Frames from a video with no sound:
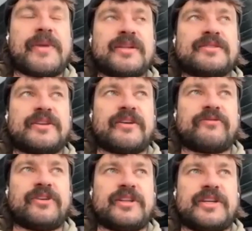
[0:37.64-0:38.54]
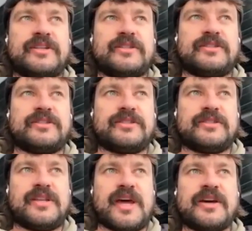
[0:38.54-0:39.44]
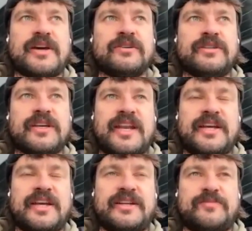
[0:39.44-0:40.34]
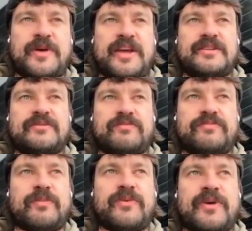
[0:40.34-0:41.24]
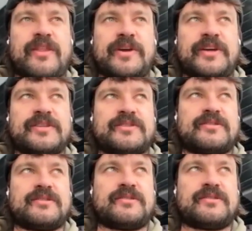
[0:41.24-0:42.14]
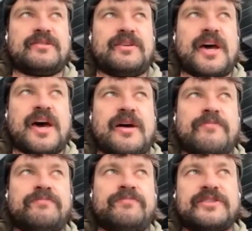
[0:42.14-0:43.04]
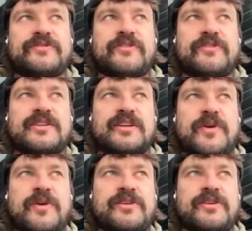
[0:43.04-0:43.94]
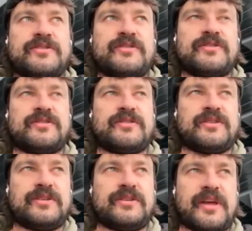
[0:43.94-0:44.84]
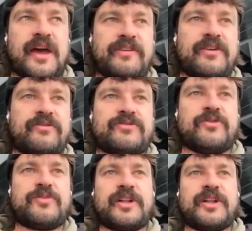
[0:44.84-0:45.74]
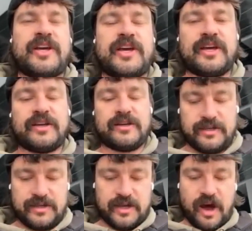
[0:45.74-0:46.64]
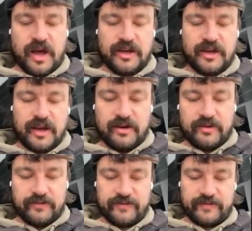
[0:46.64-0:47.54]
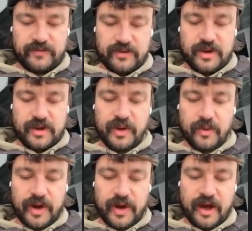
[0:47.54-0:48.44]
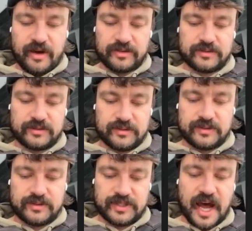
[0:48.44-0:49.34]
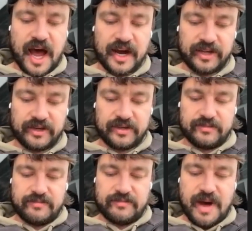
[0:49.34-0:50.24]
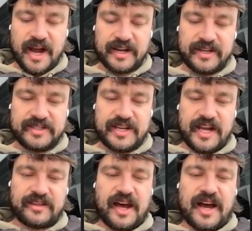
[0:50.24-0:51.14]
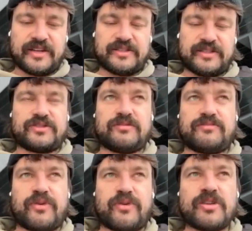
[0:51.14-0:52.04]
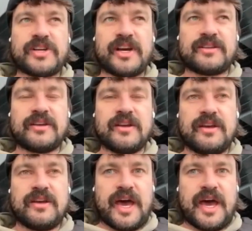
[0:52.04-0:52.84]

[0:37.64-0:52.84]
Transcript: Probably within the last couple of months that I've really nailed, and it has been probably one of the biggest changes for us, I suppose. Having a super clear idea of knowing what our target marketing, our target project,